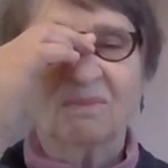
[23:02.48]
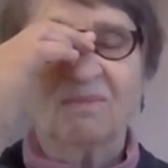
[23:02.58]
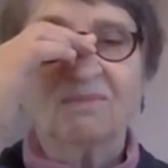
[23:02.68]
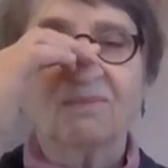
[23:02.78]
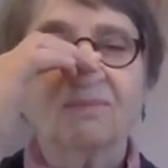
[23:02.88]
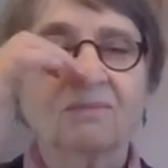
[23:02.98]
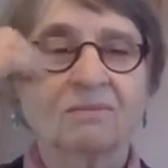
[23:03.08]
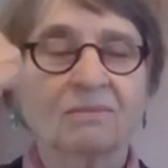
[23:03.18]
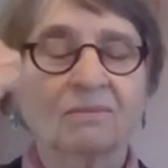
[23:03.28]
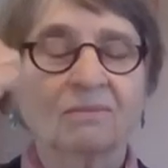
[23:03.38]

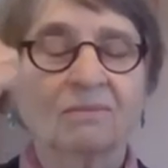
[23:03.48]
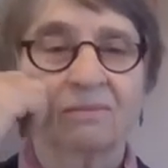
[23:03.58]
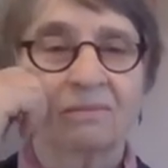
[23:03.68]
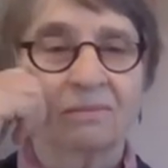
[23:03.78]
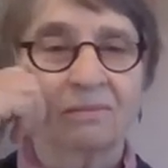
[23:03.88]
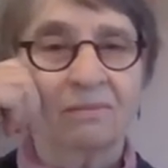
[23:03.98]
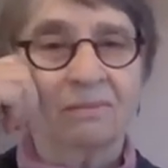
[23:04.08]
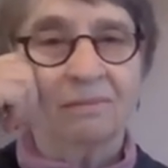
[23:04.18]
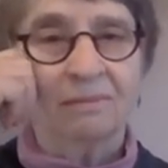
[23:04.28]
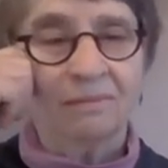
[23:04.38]

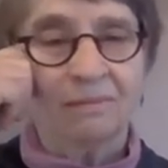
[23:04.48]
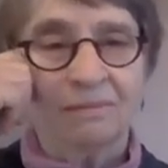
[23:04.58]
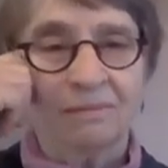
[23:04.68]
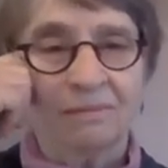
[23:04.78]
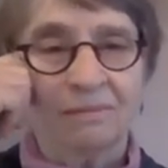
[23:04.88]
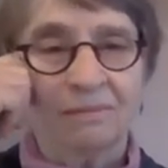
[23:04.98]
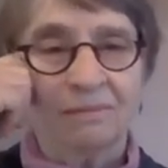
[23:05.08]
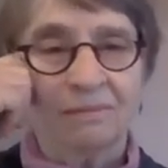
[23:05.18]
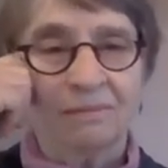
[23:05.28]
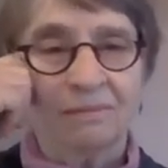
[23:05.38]

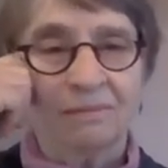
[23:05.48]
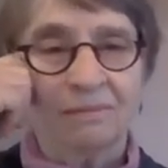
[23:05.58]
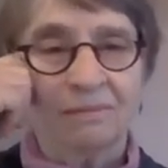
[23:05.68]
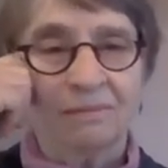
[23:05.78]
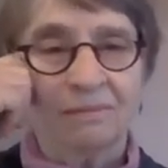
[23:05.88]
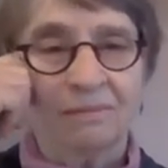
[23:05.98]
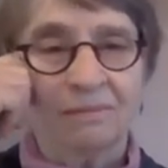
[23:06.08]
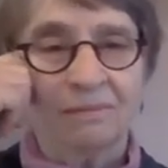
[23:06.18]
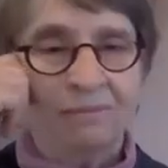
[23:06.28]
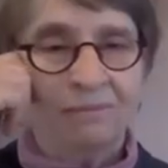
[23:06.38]

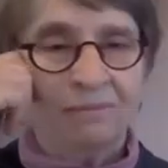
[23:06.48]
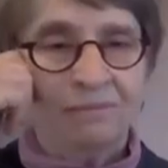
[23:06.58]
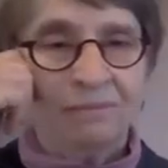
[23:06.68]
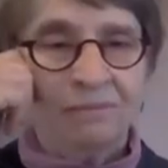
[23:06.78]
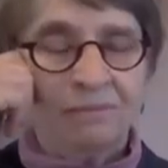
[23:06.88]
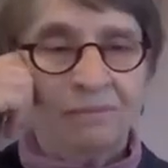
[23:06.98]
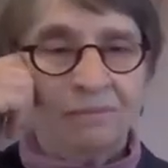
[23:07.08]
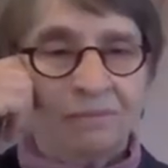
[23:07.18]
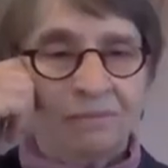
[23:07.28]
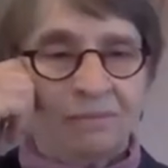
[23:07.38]

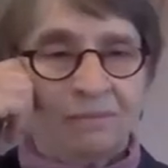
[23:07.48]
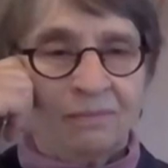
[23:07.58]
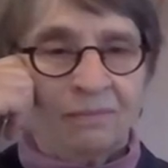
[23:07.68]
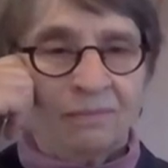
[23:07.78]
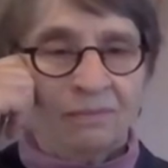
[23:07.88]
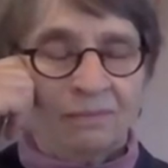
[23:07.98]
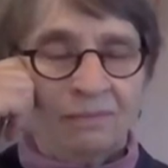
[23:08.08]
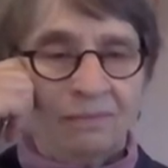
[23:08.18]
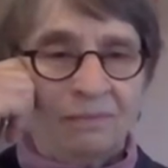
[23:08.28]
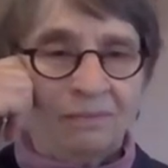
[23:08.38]

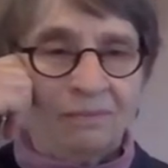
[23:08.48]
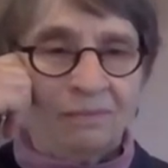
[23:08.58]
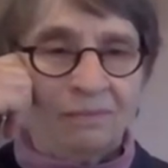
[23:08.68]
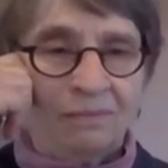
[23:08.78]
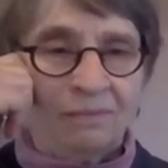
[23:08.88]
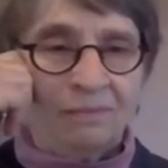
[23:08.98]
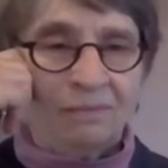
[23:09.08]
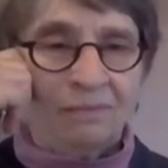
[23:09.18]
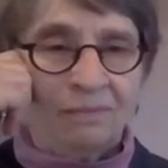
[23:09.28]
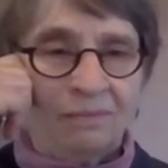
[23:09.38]

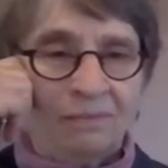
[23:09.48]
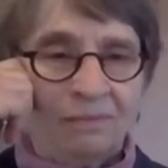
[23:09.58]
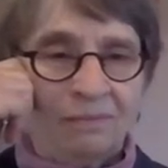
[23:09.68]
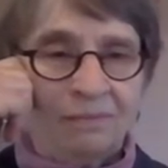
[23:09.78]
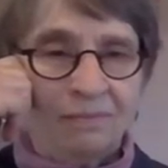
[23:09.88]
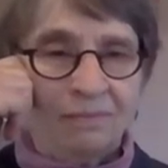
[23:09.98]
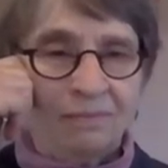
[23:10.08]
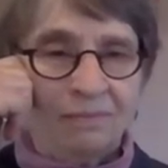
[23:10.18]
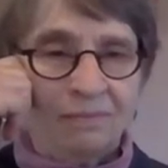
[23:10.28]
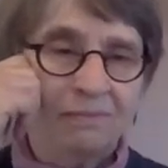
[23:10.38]
(silent)